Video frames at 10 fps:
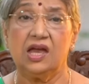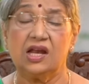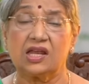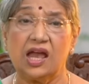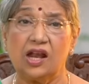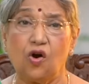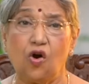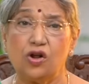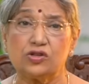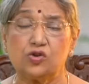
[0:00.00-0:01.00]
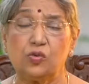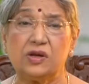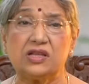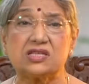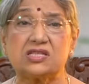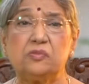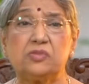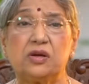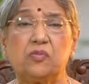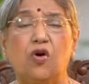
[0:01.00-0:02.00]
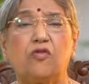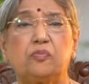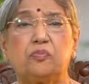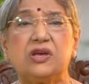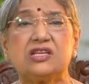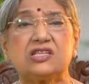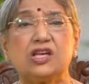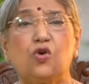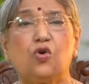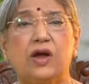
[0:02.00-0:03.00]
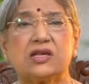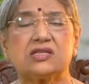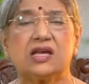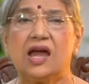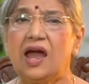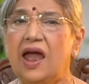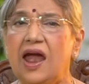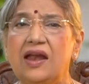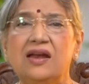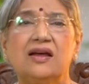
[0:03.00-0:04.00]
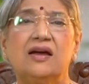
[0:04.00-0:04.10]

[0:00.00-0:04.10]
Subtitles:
It can also be the symptom of PCOS and